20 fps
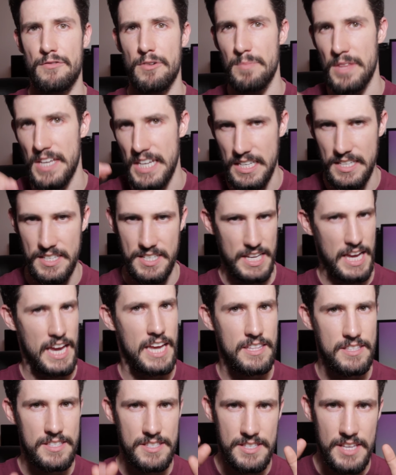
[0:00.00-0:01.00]
from the
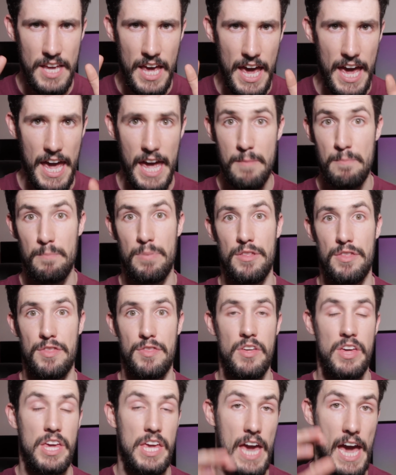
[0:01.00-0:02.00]
intense
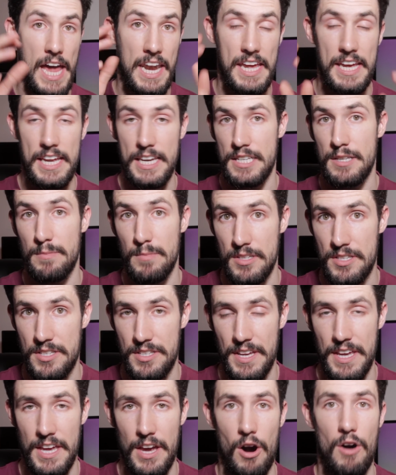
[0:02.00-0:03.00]
empathy and
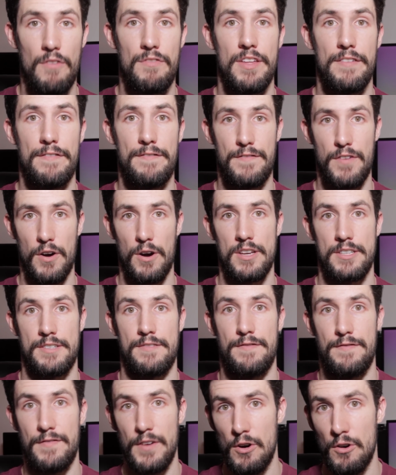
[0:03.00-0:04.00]
intimacy of the
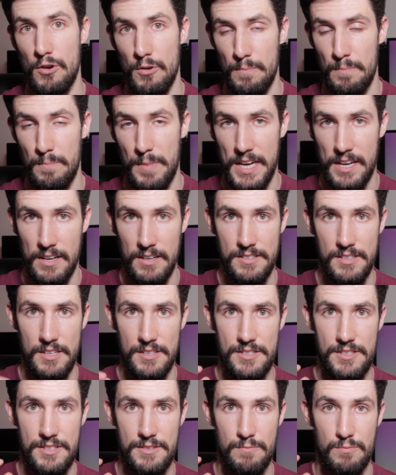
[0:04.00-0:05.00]
first film because
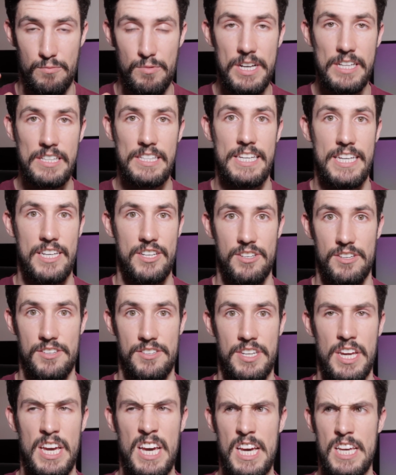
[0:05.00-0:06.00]
it's really
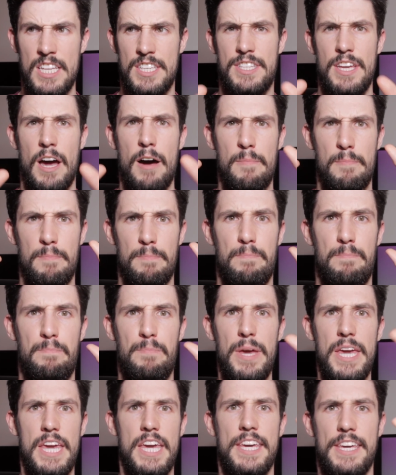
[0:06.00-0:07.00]
just some
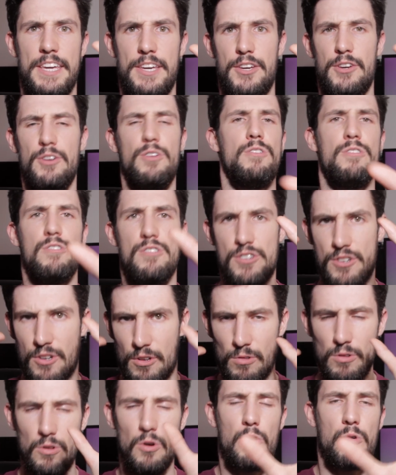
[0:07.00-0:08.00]
big, huge,
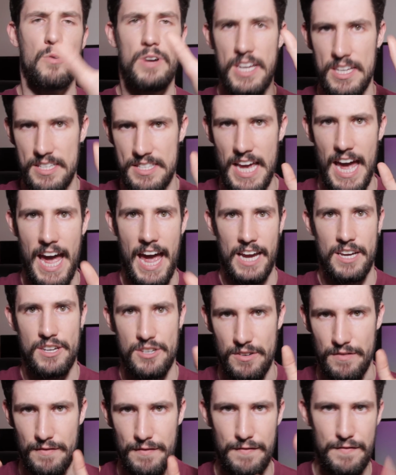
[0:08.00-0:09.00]
glorious
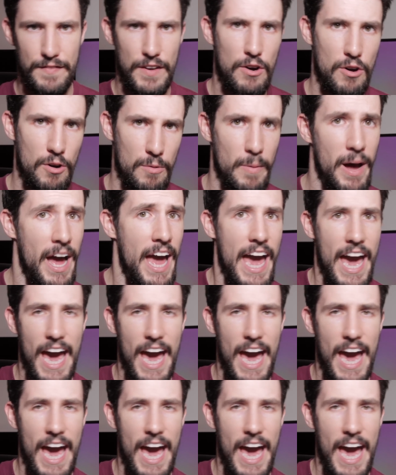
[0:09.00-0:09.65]
action film.